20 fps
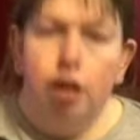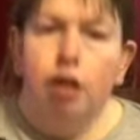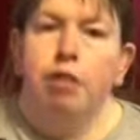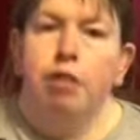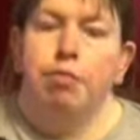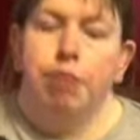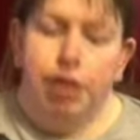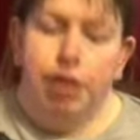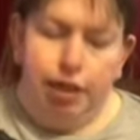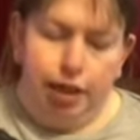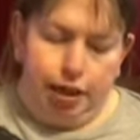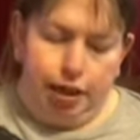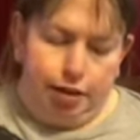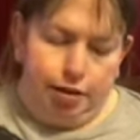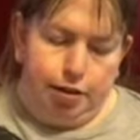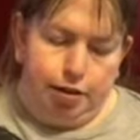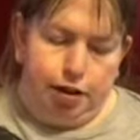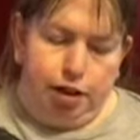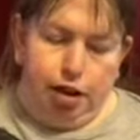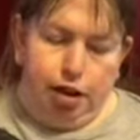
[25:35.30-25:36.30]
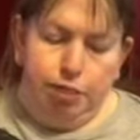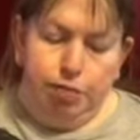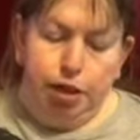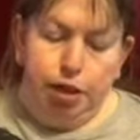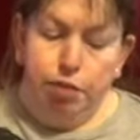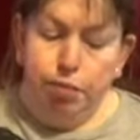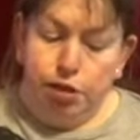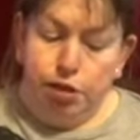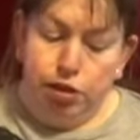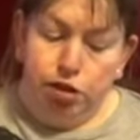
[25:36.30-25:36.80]
But yeah, I'm
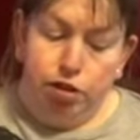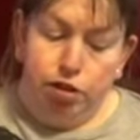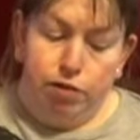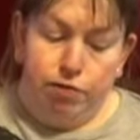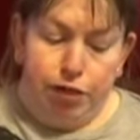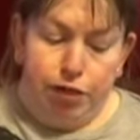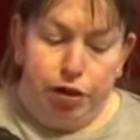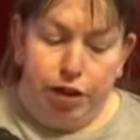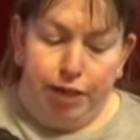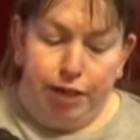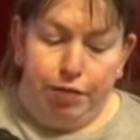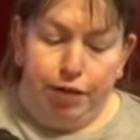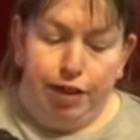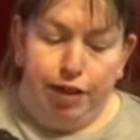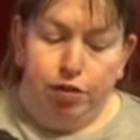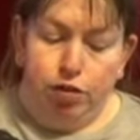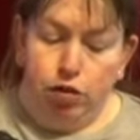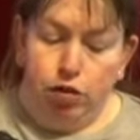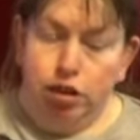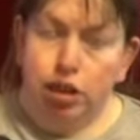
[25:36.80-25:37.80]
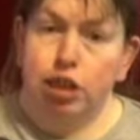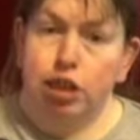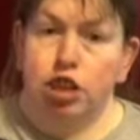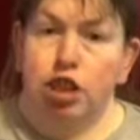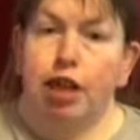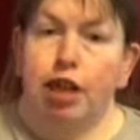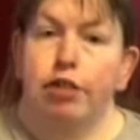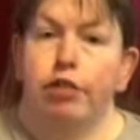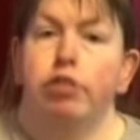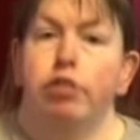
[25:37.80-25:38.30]
hoping to do a few giveaways on this
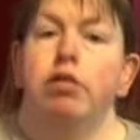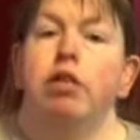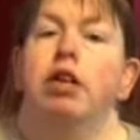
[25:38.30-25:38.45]
channel.